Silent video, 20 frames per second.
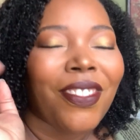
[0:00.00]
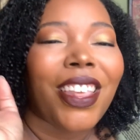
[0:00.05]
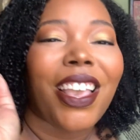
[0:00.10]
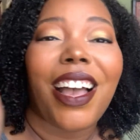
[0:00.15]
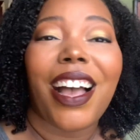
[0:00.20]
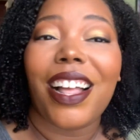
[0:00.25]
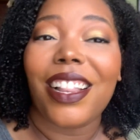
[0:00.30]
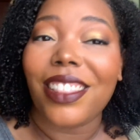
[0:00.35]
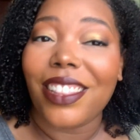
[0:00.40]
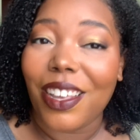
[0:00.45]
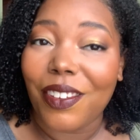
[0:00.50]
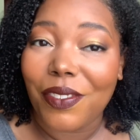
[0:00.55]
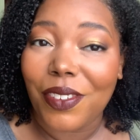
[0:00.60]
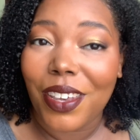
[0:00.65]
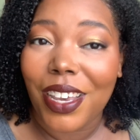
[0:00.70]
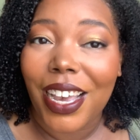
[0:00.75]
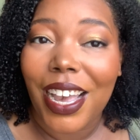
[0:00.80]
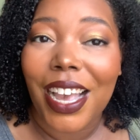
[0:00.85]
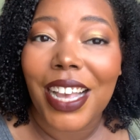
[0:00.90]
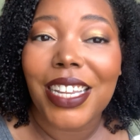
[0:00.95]
I love you
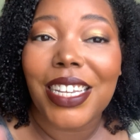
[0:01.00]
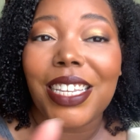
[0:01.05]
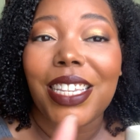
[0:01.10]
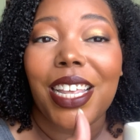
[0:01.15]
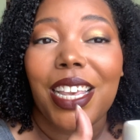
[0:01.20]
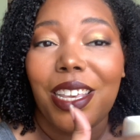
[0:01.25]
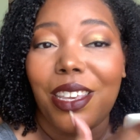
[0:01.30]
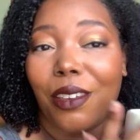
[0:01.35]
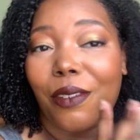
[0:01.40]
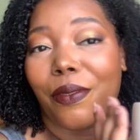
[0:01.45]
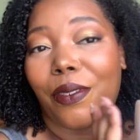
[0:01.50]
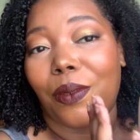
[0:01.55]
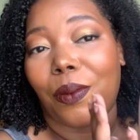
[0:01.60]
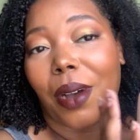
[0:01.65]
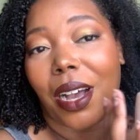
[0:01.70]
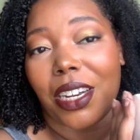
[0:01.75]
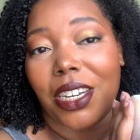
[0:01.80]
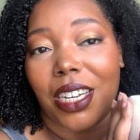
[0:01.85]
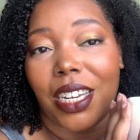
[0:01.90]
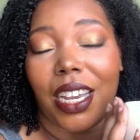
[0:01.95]
guys. Thank you for
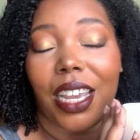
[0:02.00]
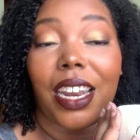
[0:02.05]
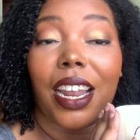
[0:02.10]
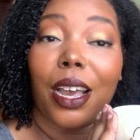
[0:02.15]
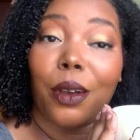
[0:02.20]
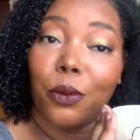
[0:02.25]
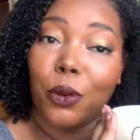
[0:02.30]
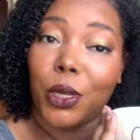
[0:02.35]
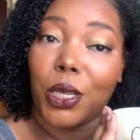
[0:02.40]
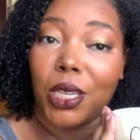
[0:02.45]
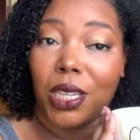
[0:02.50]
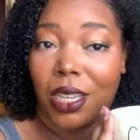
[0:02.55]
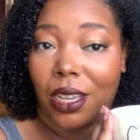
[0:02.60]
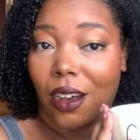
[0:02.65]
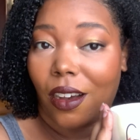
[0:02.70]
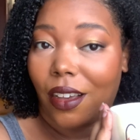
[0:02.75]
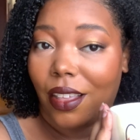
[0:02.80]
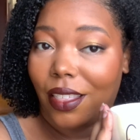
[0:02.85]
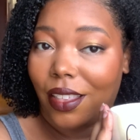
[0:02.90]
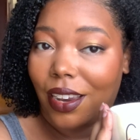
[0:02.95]
watching, and I will see you
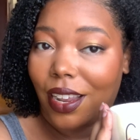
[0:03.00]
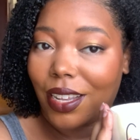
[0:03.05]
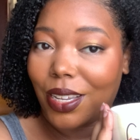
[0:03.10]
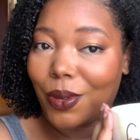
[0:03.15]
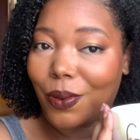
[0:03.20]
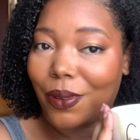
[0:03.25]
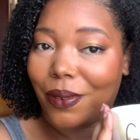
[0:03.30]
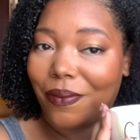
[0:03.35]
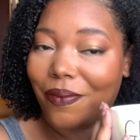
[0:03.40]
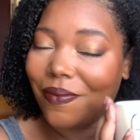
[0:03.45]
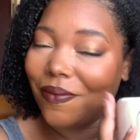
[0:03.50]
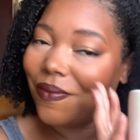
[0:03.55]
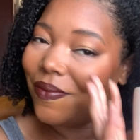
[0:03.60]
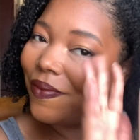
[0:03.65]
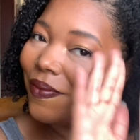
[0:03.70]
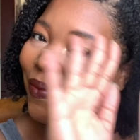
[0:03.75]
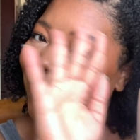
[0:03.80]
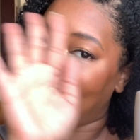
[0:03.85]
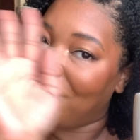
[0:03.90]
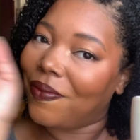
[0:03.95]
on next
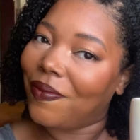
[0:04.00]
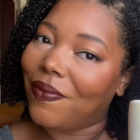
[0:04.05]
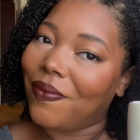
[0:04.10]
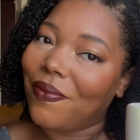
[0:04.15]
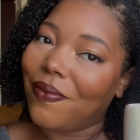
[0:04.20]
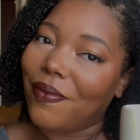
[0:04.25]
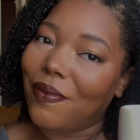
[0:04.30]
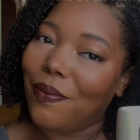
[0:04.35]
time.